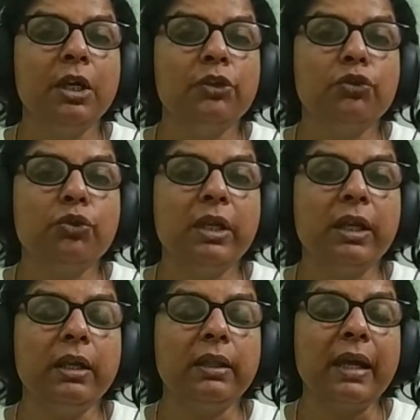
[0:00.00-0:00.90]

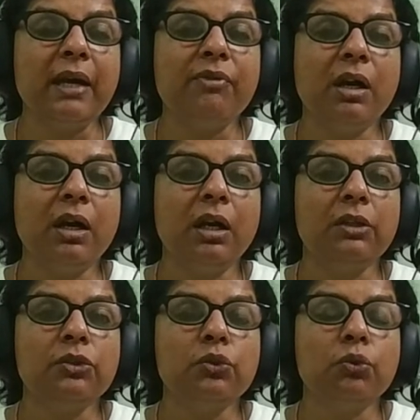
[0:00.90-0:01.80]
truly they have a
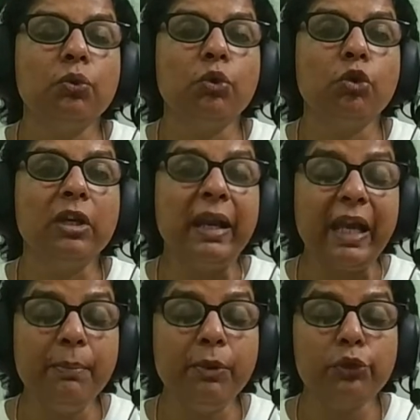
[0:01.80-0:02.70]
heart to
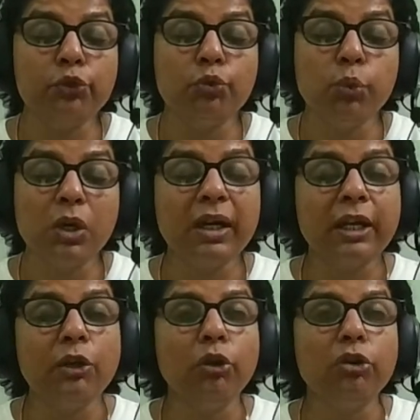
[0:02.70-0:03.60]
labor to work
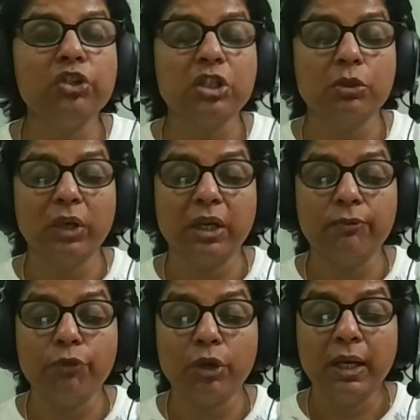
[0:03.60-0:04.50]
and are not just looking
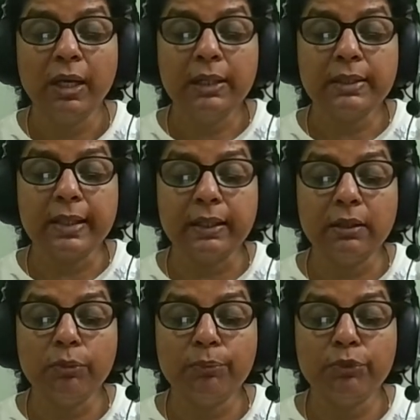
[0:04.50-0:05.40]
for
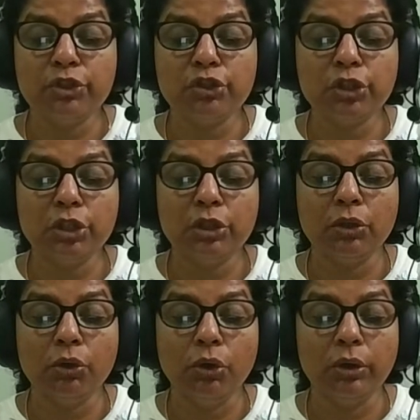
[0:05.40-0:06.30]
title or position
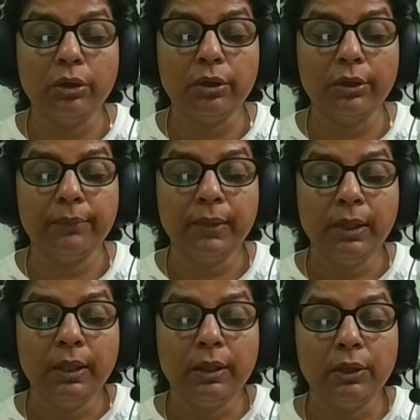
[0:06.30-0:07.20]
or uh,
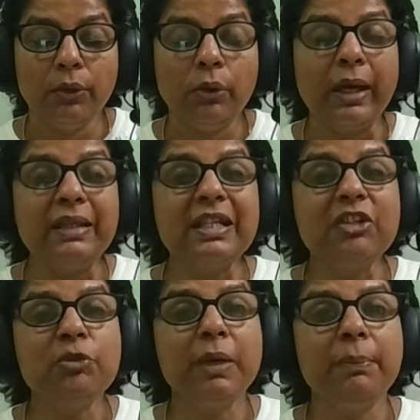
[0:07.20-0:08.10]
you know and
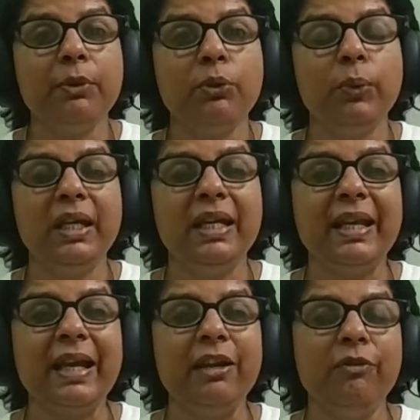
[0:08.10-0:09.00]
such people we can
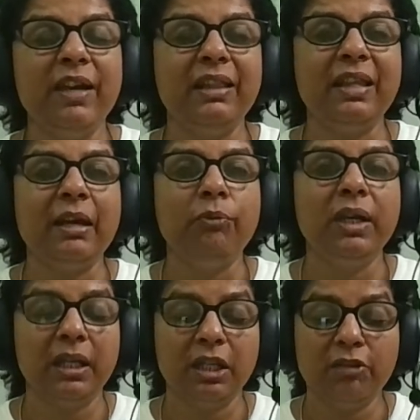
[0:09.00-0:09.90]
elevate them we
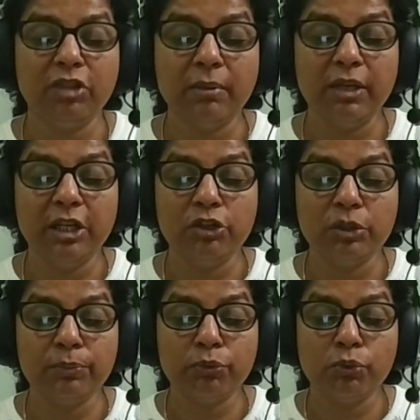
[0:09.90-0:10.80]
can give them
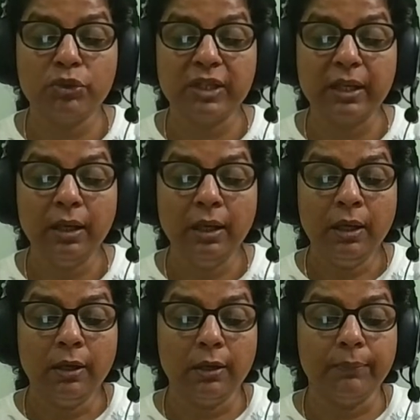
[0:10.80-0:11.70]
leadership roles and
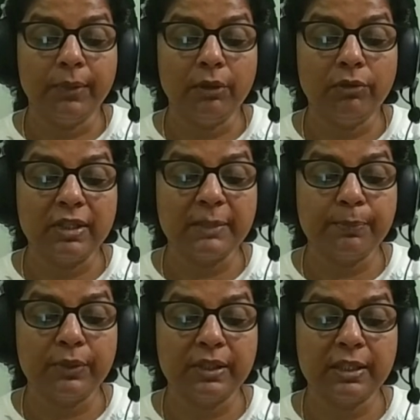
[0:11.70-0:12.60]
um,
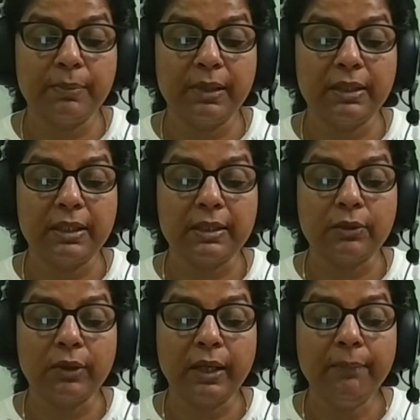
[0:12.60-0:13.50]
responsibilities
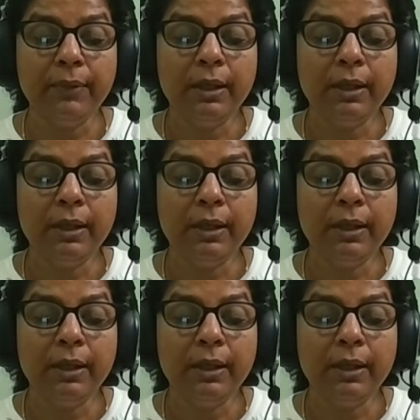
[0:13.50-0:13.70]
okay